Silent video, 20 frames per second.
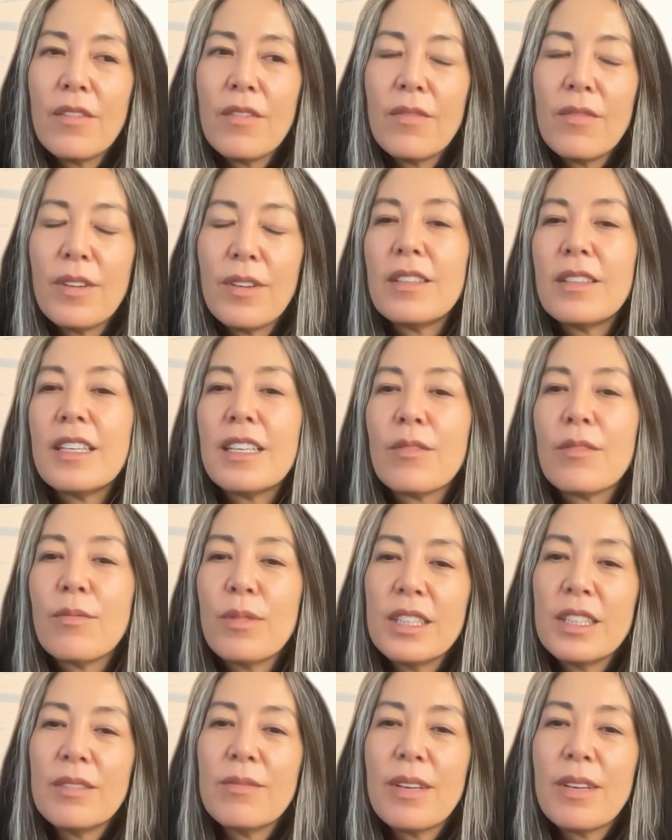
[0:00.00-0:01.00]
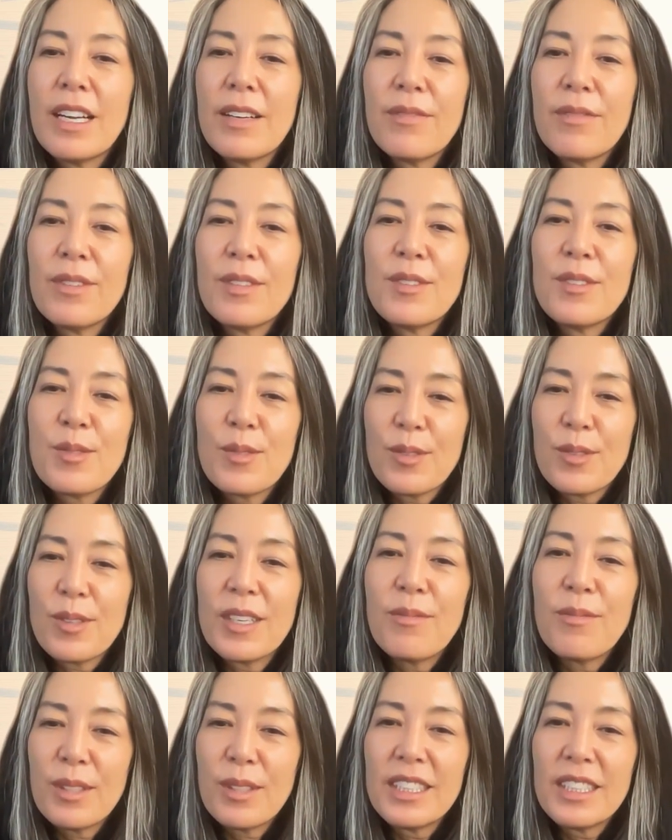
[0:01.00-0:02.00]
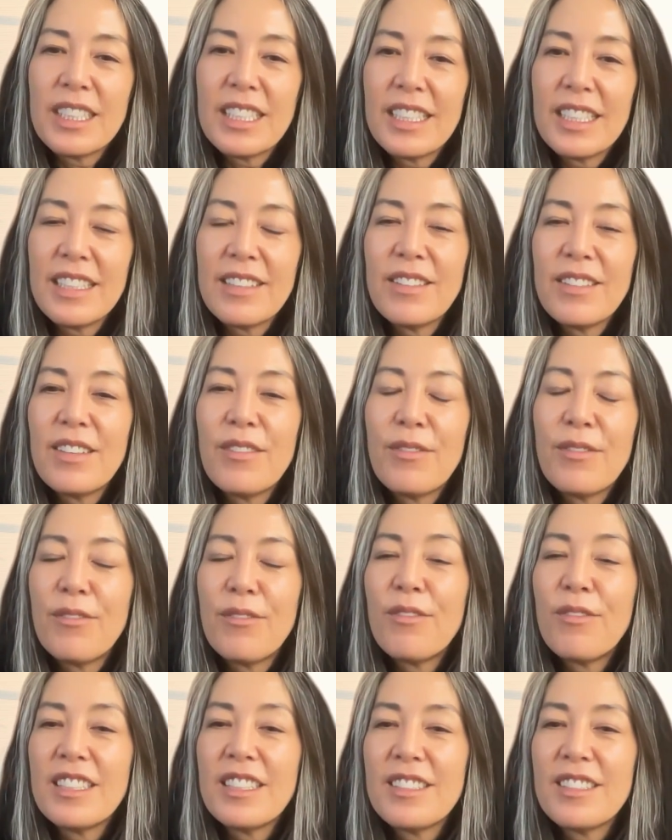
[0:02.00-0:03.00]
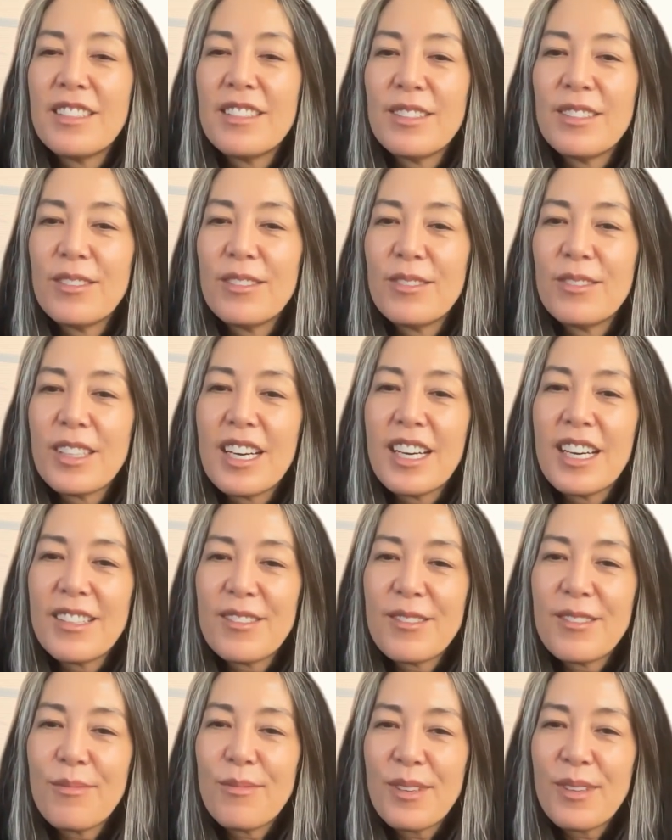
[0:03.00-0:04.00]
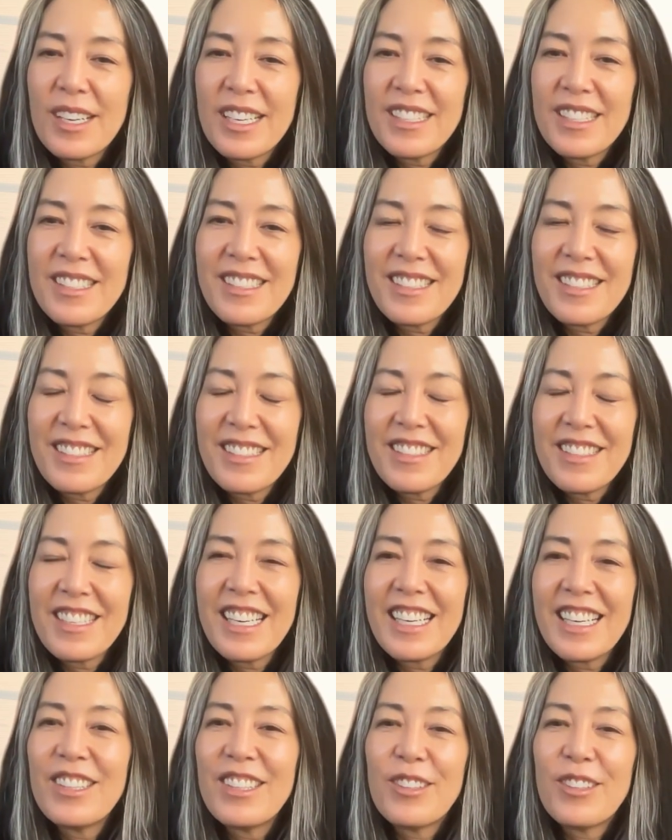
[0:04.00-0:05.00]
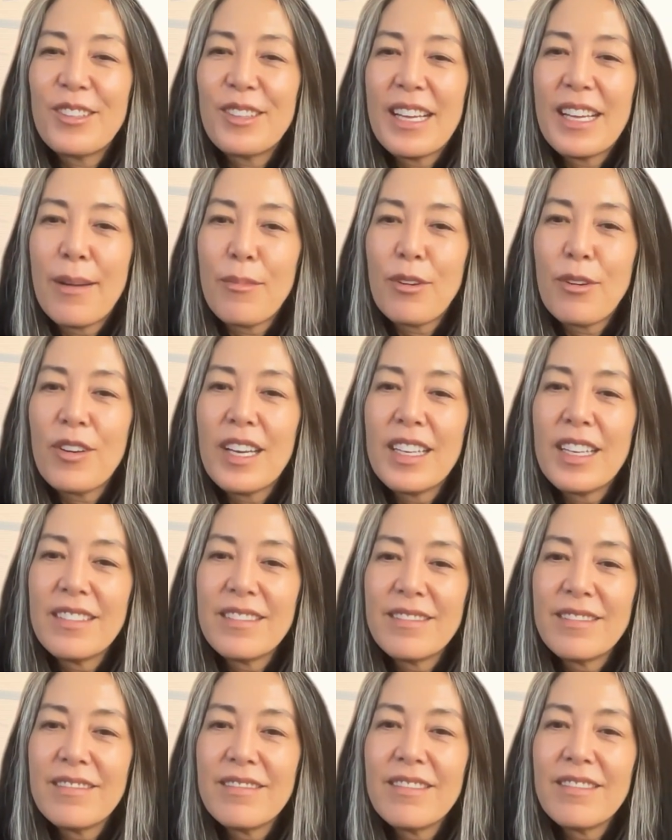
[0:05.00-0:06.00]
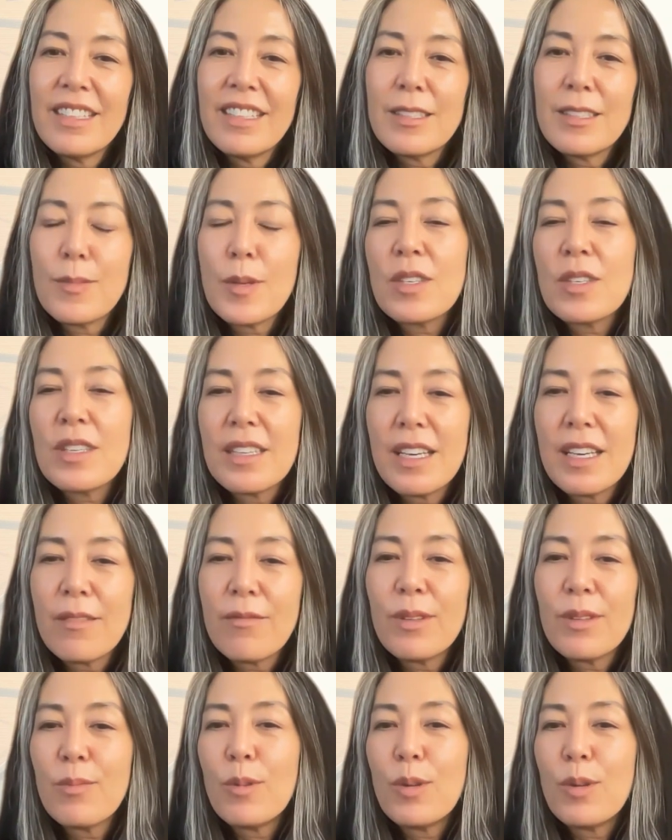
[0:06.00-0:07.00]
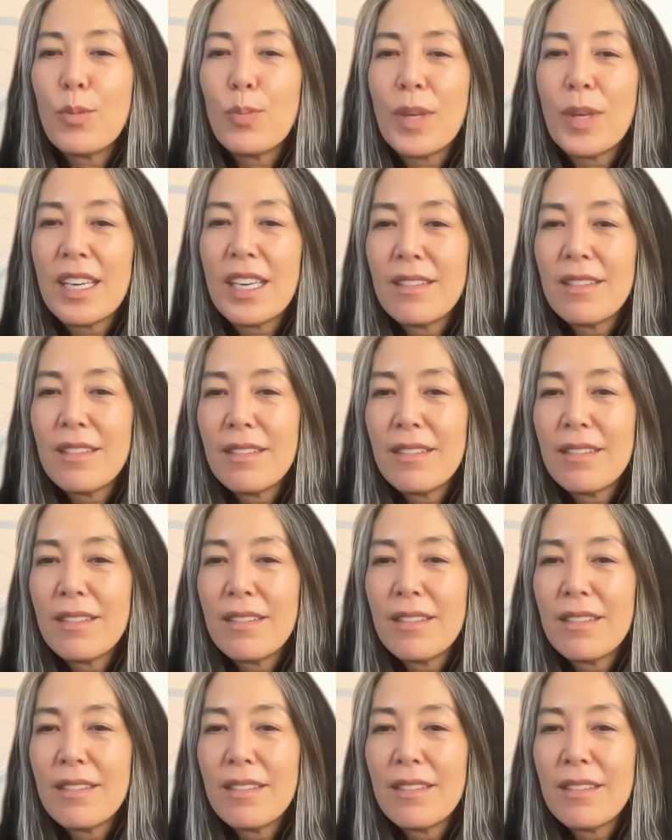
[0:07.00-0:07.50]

felt like really right for the story and really fun to do costume wise to get a little glamour in, and especially like with Wunmi